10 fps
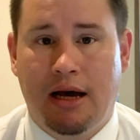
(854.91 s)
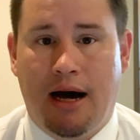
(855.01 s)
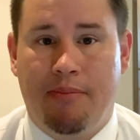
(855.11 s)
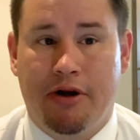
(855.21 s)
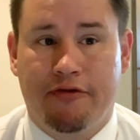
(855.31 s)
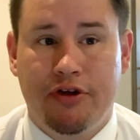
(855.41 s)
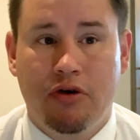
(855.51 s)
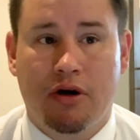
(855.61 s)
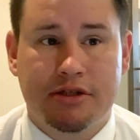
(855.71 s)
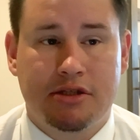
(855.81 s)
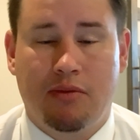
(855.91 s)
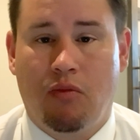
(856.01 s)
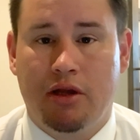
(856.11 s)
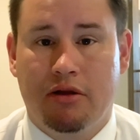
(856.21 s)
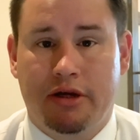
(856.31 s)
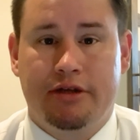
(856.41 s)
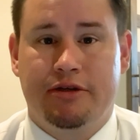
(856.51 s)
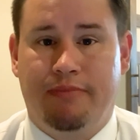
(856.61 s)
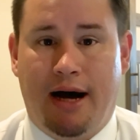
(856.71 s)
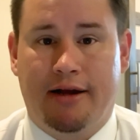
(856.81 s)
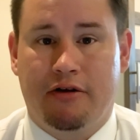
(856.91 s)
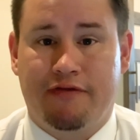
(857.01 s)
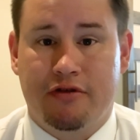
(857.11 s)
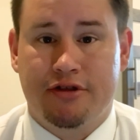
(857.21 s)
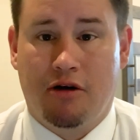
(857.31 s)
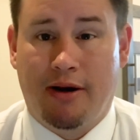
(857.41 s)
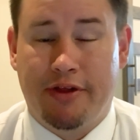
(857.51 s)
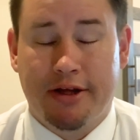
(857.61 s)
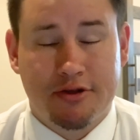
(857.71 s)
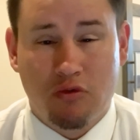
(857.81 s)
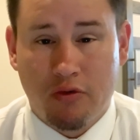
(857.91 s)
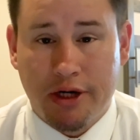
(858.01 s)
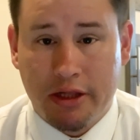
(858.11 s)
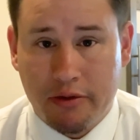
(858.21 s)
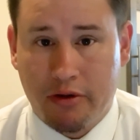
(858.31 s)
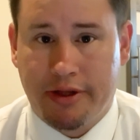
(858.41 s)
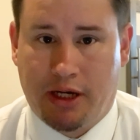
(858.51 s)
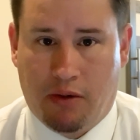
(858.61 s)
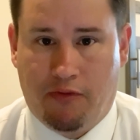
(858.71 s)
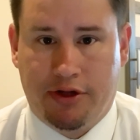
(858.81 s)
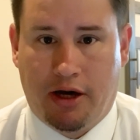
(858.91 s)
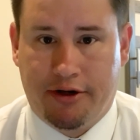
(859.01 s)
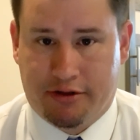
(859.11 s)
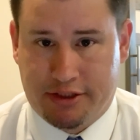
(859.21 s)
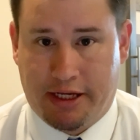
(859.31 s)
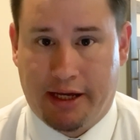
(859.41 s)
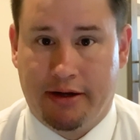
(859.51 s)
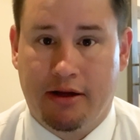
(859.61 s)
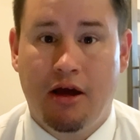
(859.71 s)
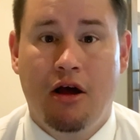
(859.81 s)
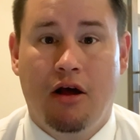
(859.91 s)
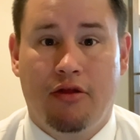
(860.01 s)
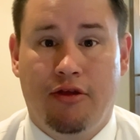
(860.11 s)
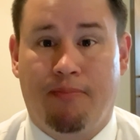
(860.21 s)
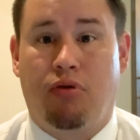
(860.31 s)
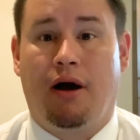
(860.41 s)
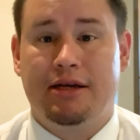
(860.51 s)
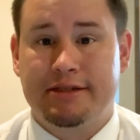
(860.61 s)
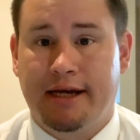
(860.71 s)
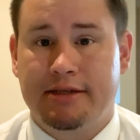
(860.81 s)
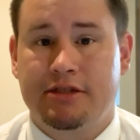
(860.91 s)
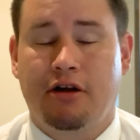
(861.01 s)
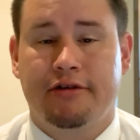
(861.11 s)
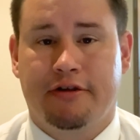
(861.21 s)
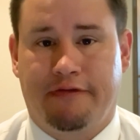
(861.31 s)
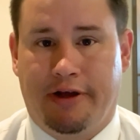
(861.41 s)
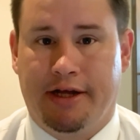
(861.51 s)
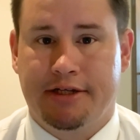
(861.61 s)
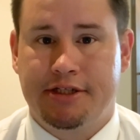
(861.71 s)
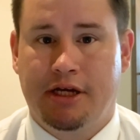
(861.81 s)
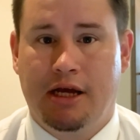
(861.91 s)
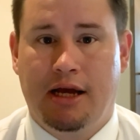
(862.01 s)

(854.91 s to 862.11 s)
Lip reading: but if you are someone looking to buy your first home, I think it's really, really helpful to understand the process start to finish.